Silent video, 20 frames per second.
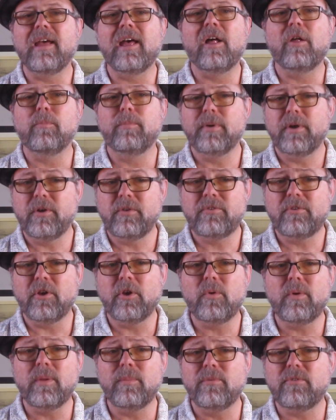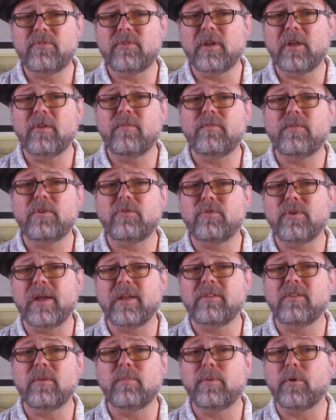Alberto himself
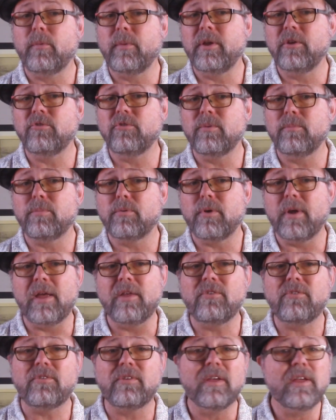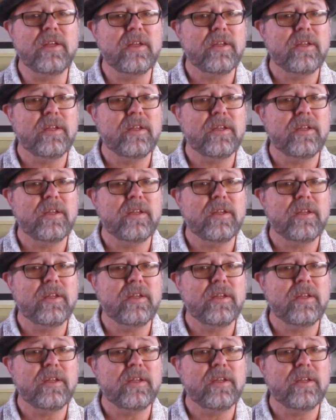attracted Parisian press,